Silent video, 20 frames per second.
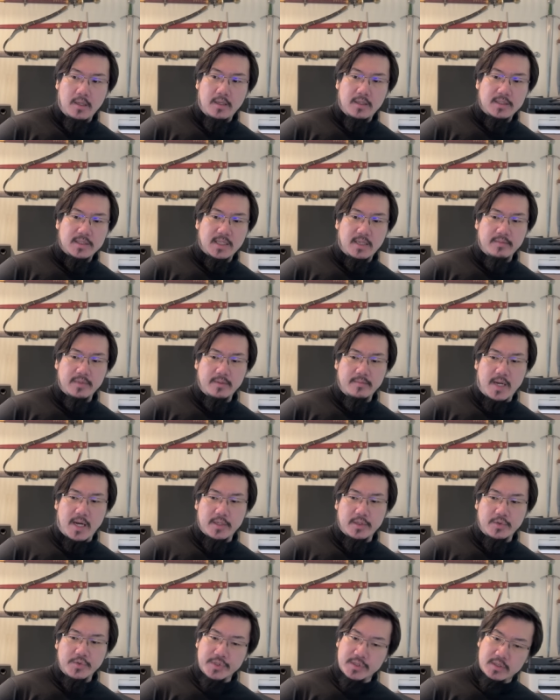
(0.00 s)
Some of the
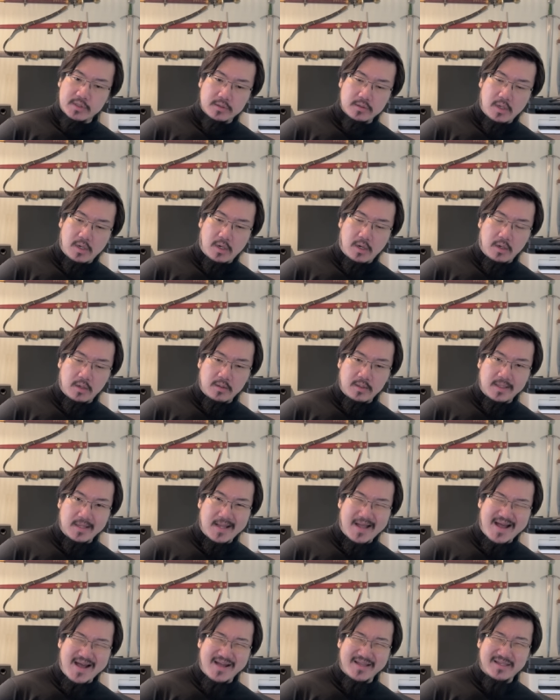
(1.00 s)
models are
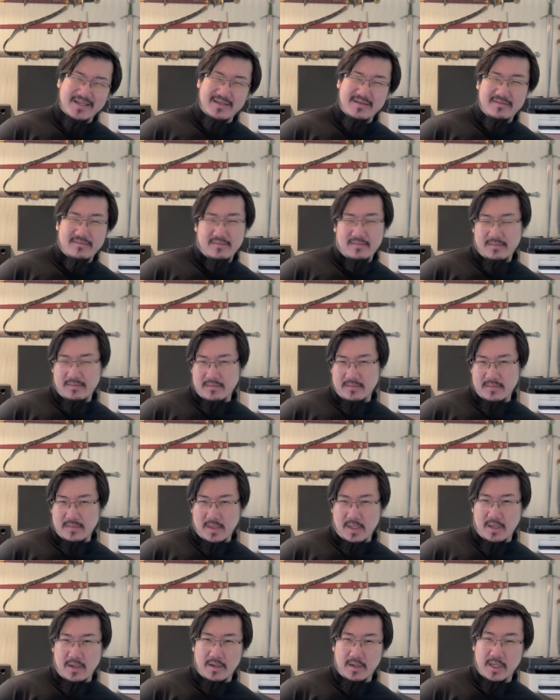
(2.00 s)
not,
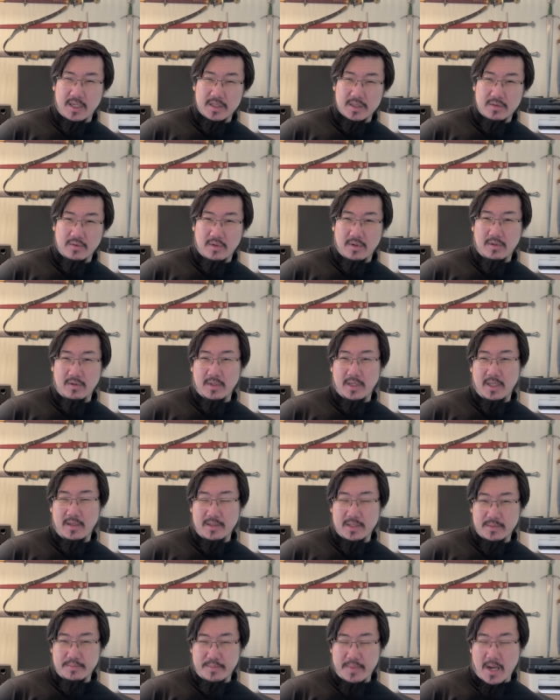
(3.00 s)
they're historically
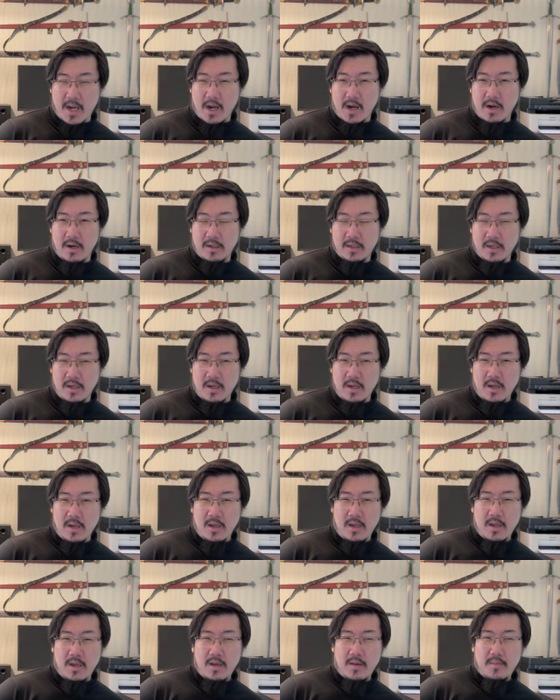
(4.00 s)
inspired,
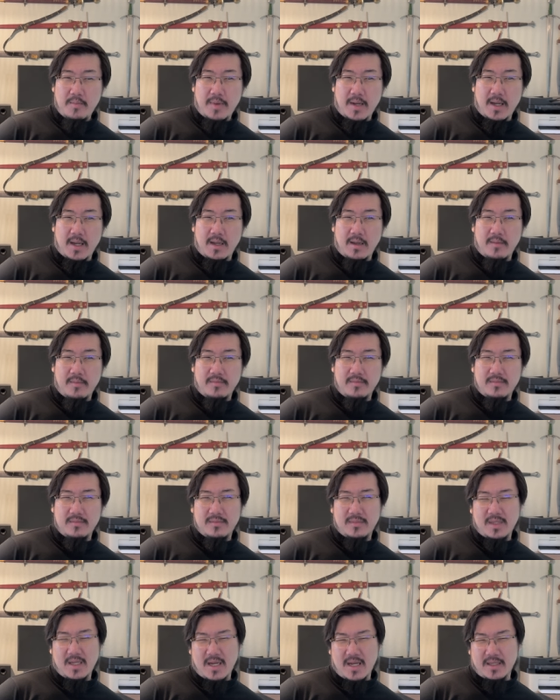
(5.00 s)
but I'm
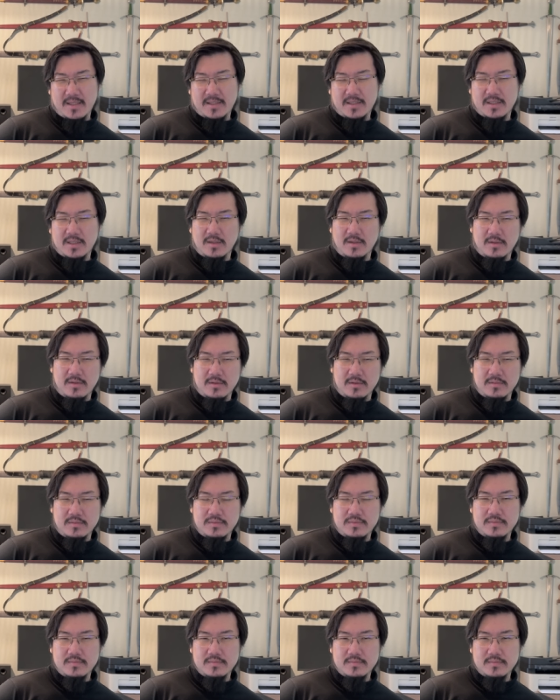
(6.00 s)
not so,
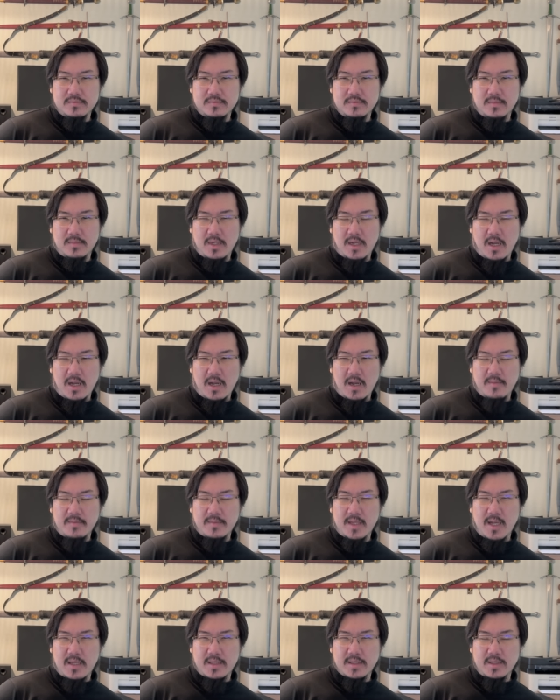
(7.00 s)
I'm
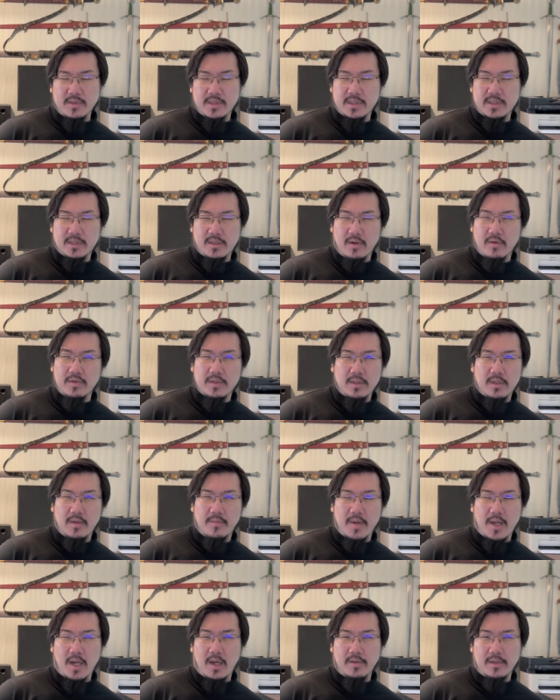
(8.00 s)
not so stoked
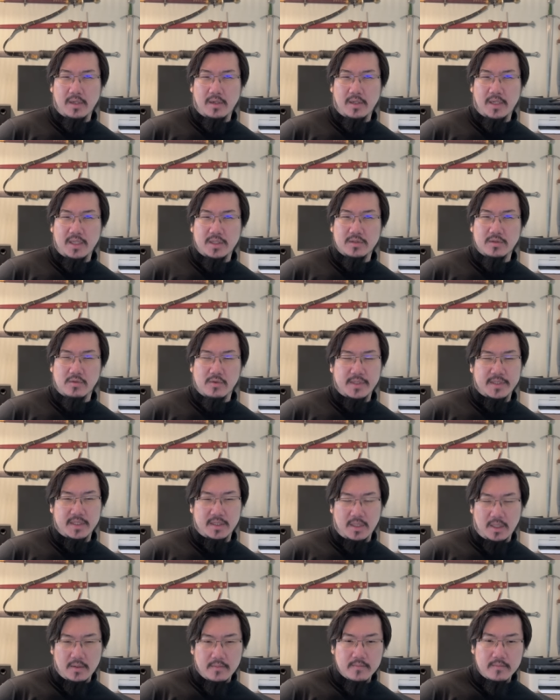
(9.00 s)
about their
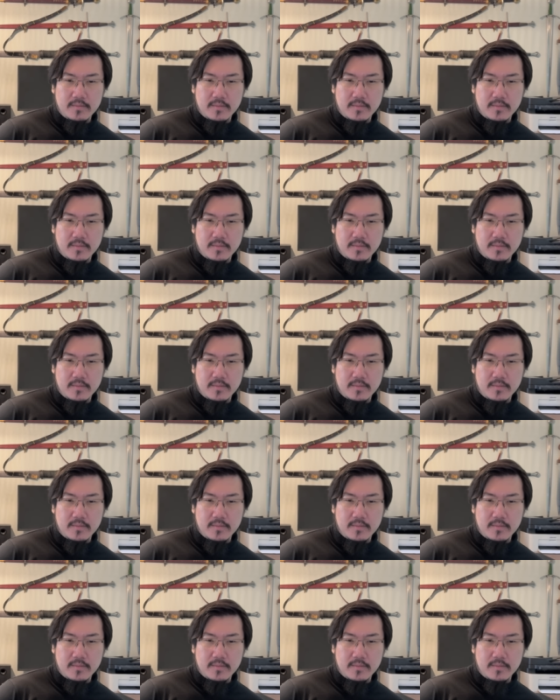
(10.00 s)
historicity.